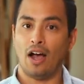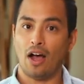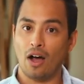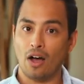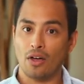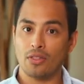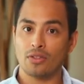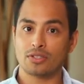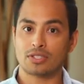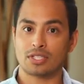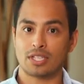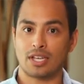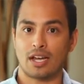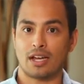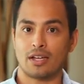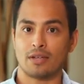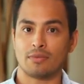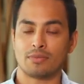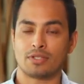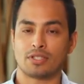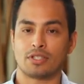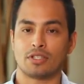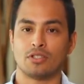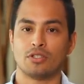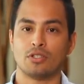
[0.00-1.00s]
Other
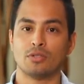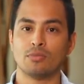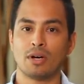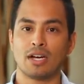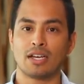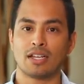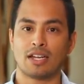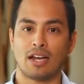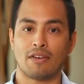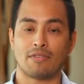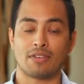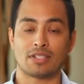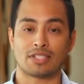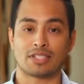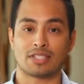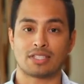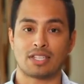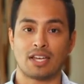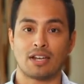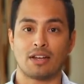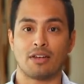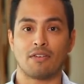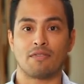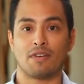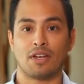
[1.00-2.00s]
times, you might have a
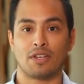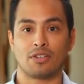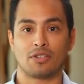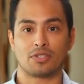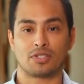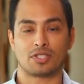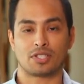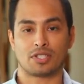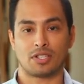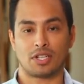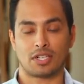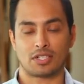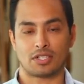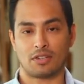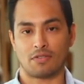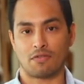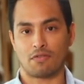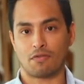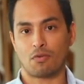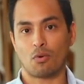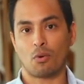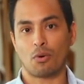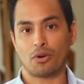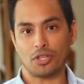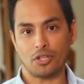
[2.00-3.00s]
set of vendors selected
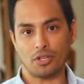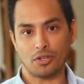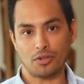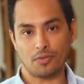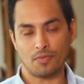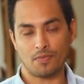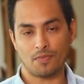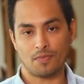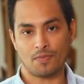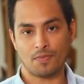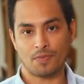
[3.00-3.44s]
for you.